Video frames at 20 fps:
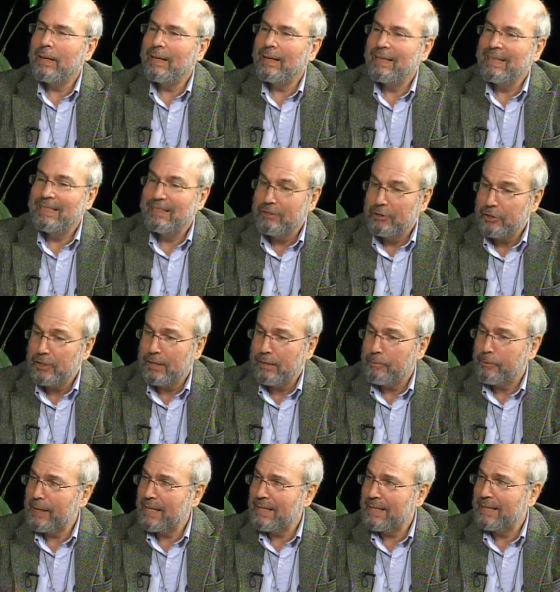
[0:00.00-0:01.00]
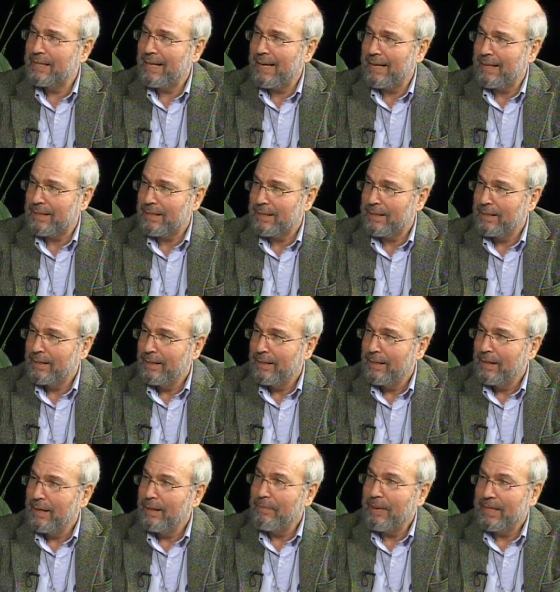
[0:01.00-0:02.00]
he's using the present tense.
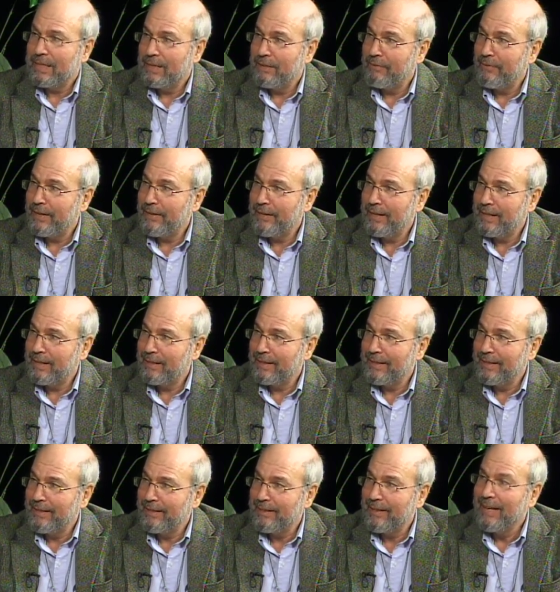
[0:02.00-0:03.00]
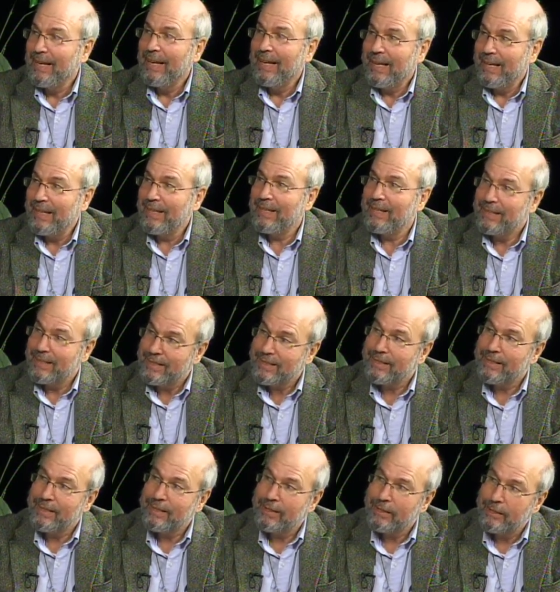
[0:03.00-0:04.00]
He makes it very clear he is
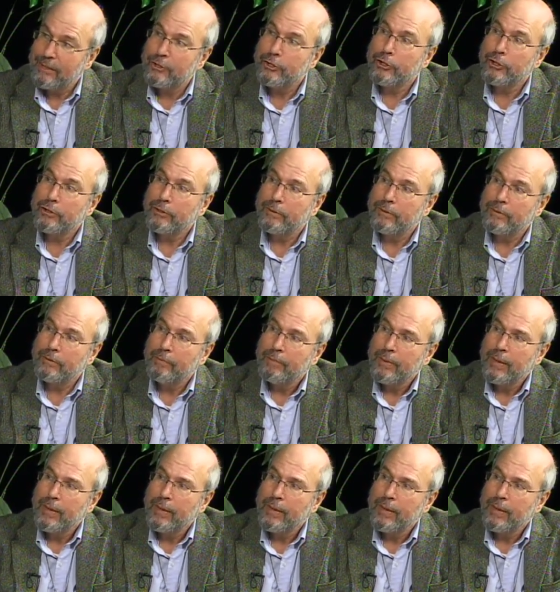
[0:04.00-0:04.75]
still a Jew.